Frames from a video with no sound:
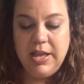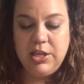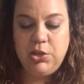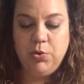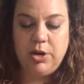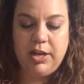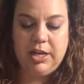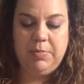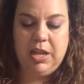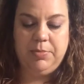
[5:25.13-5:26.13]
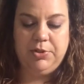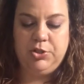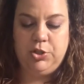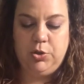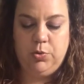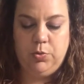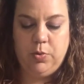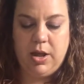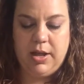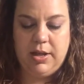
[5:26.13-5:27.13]
you're not going to be able to
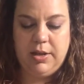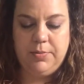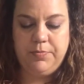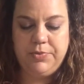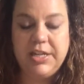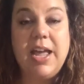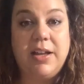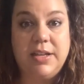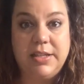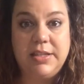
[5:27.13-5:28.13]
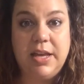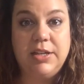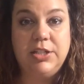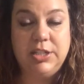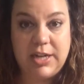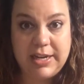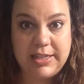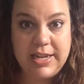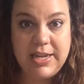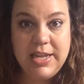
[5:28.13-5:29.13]
calculate that
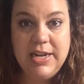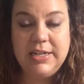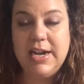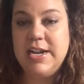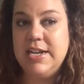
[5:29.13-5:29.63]
correctly, right?